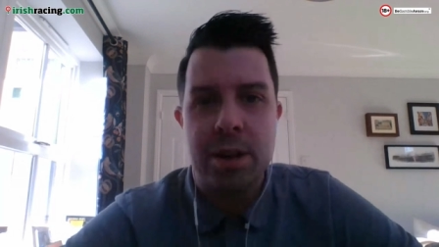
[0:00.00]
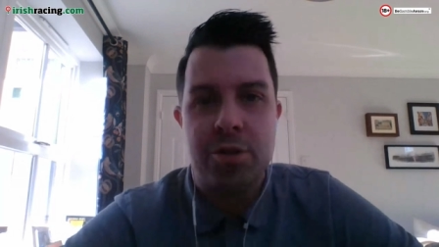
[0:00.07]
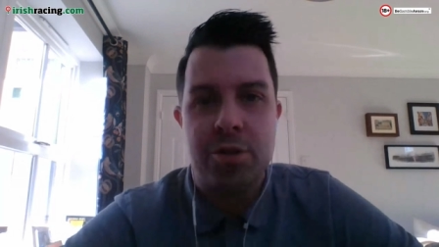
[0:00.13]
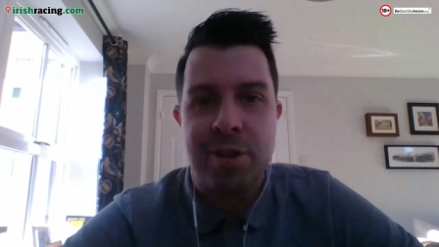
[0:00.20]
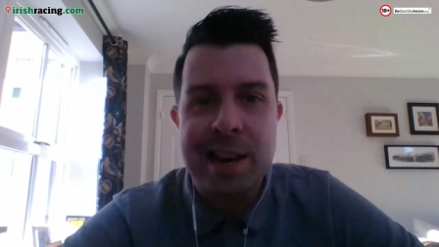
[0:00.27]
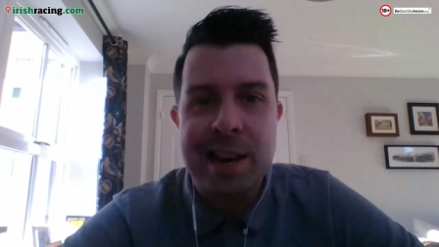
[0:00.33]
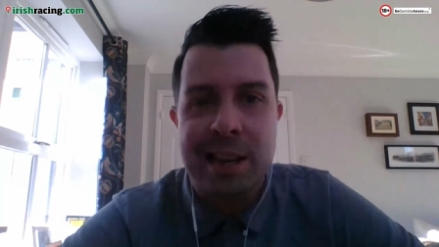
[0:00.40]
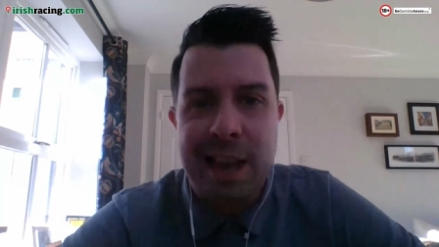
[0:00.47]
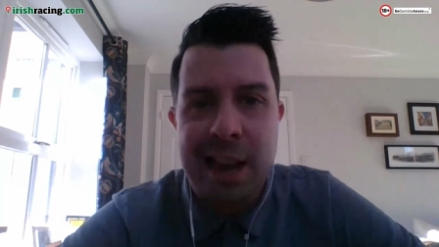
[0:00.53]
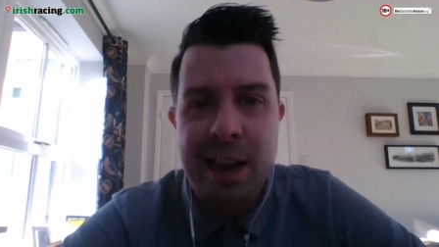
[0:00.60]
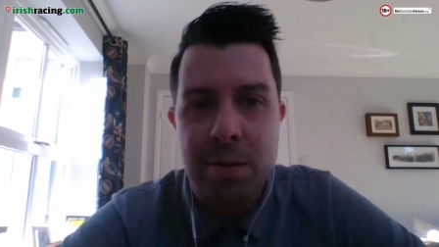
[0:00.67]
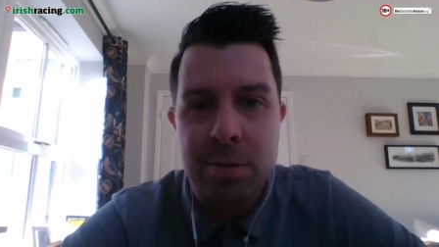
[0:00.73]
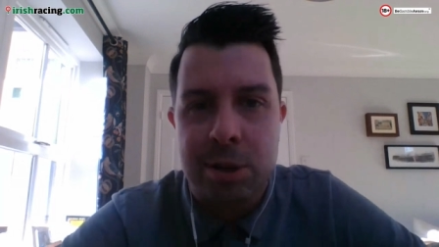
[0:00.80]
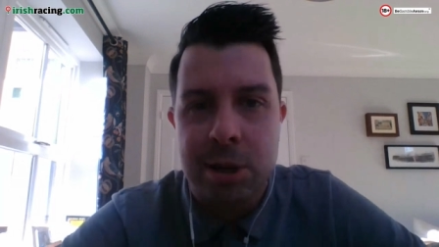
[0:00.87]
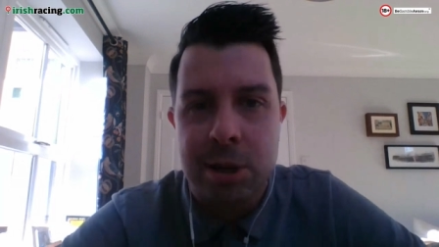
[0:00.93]
oh, an extra
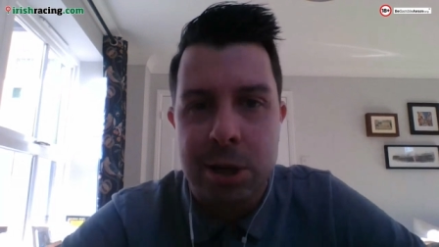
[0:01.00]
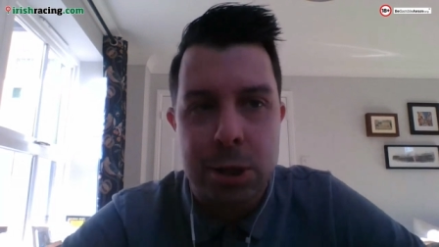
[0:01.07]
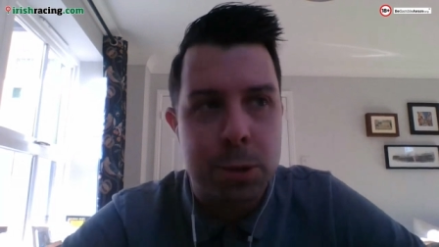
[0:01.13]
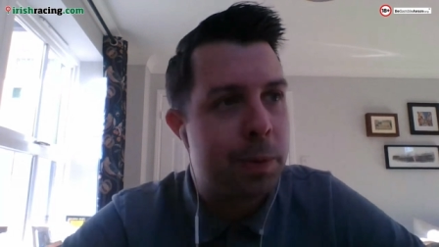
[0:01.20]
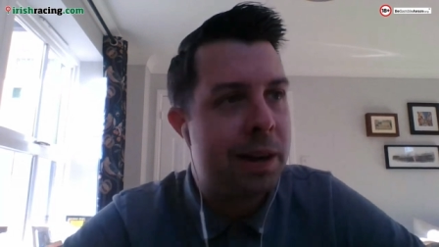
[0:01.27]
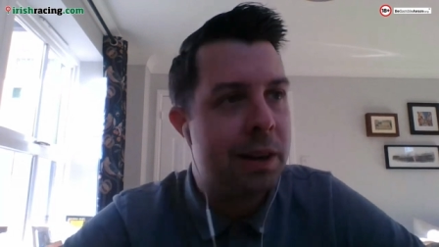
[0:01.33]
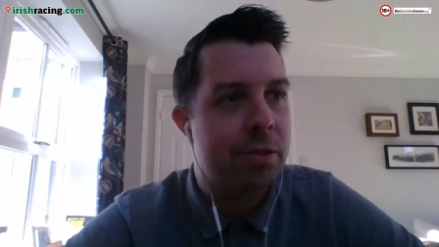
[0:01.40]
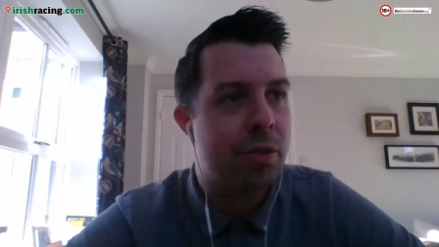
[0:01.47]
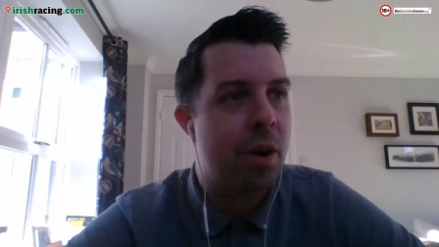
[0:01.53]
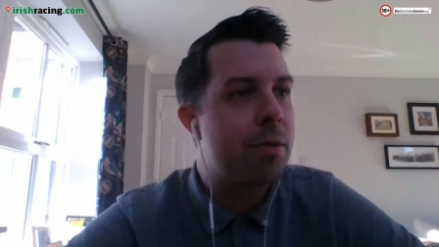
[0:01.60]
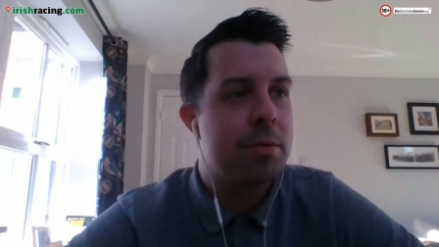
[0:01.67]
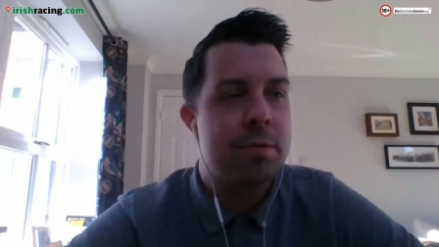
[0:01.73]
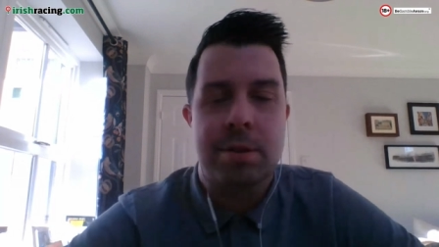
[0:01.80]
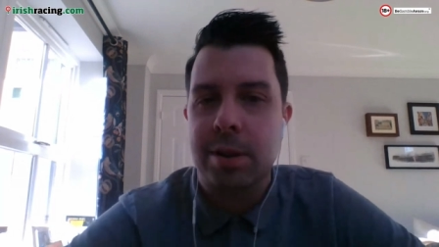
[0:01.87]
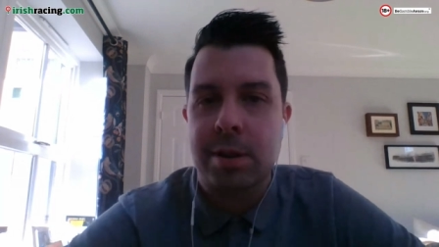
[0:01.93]
8,000 has been
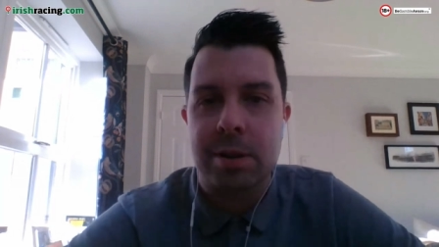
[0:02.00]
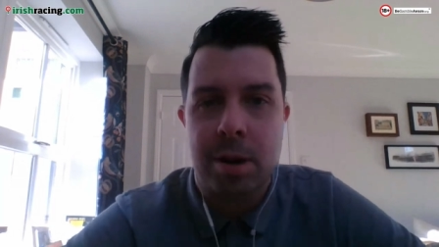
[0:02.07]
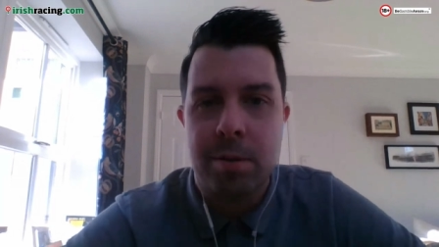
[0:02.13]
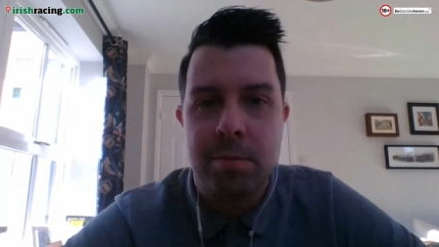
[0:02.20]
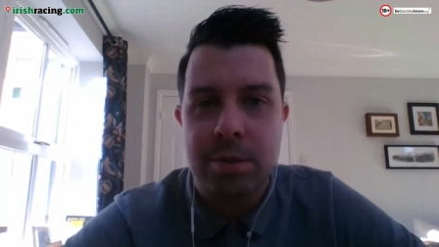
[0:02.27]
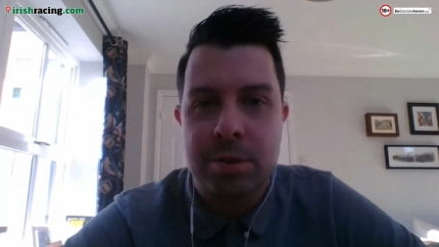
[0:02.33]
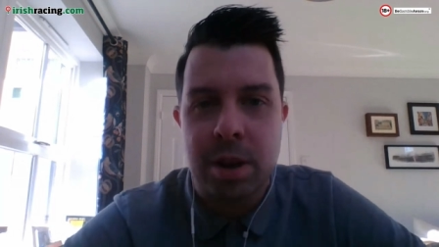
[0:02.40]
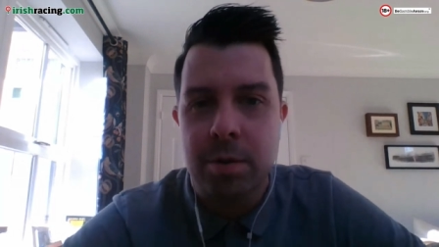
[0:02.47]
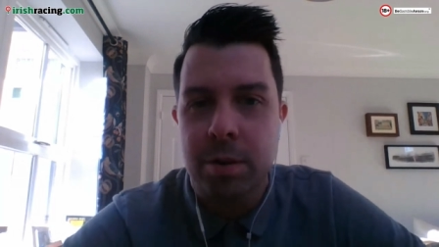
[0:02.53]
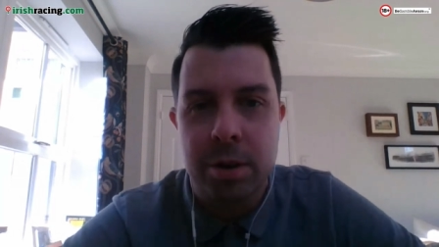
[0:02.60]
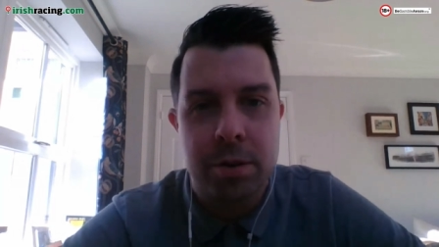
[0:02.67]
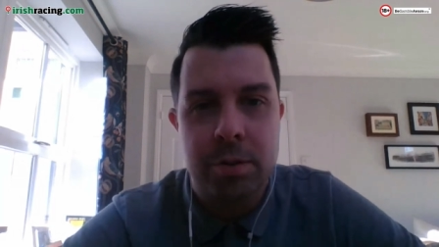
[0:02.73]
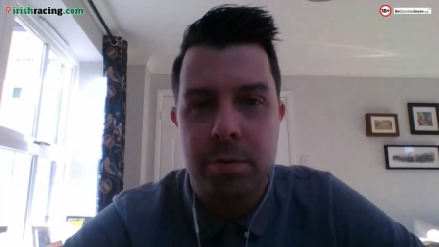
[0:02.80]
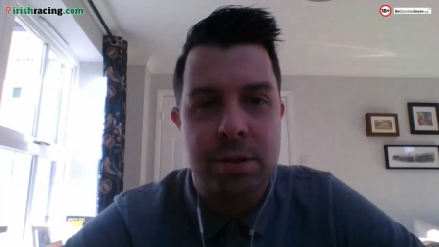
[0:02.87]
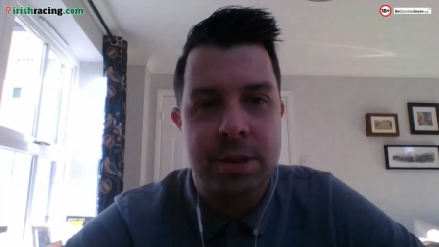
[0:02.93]
thrown onto the so-and-so
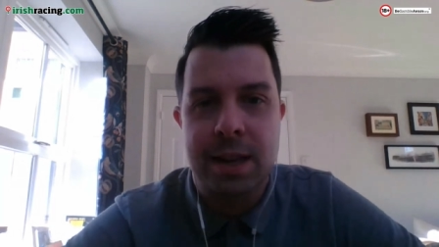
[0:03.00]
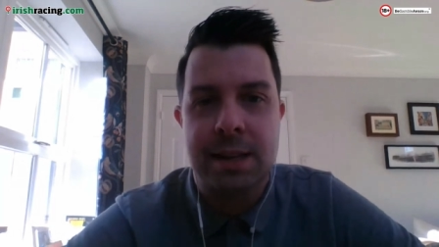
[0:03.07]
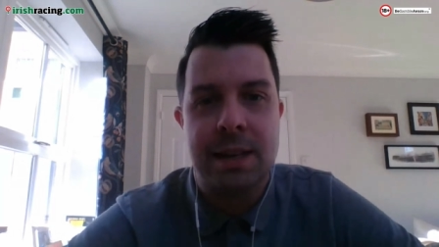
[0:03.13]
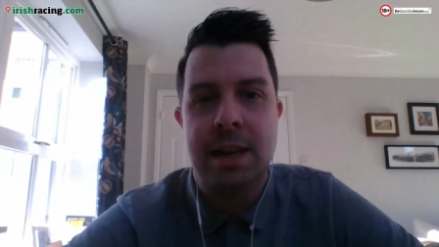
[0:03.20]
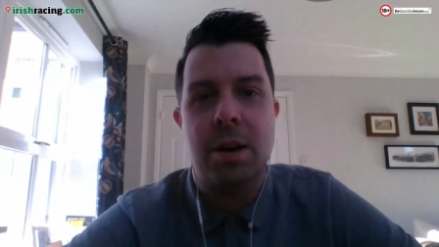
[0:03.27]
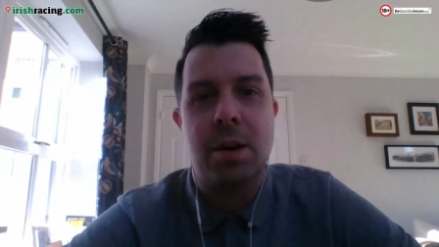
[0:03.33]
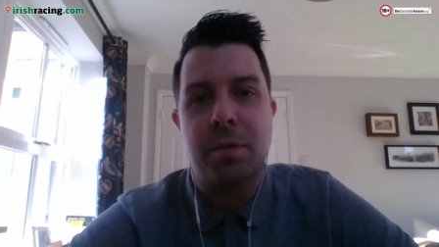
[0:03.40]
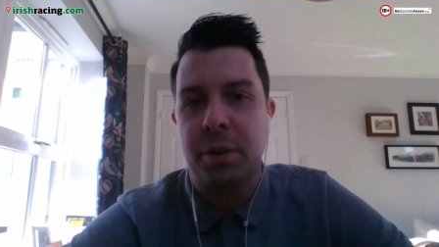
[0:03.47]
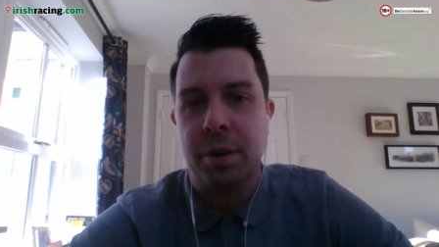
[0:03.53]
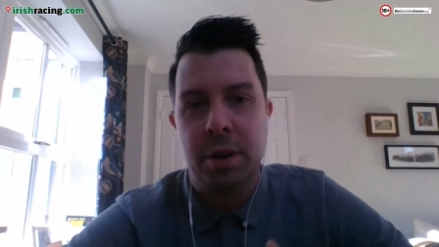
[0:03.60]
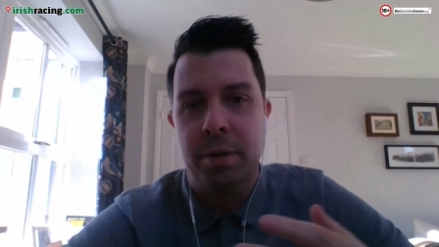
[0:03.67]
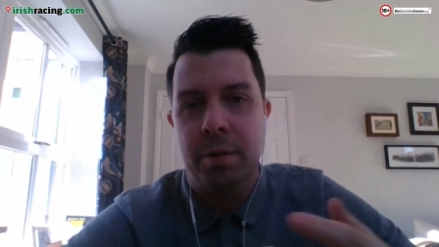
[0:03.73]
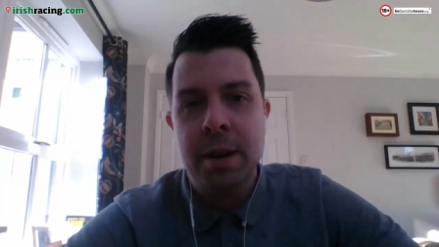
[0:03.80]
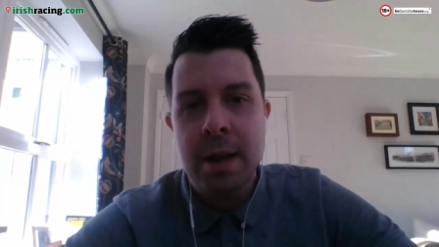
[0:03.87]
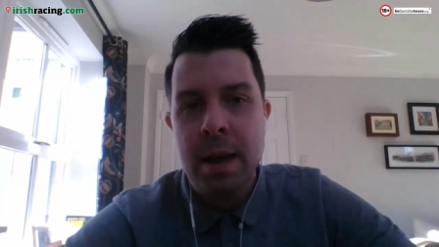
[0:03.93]
hurdle Saturday
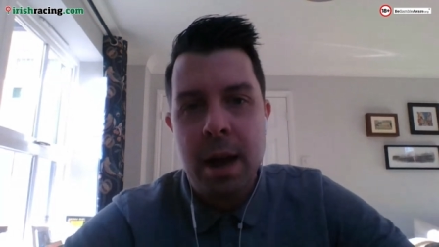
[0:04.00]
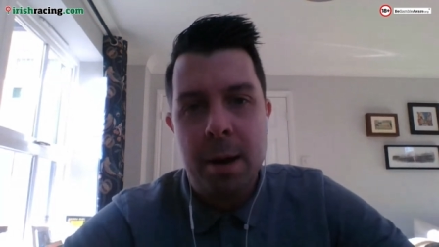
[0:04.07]
afternoon.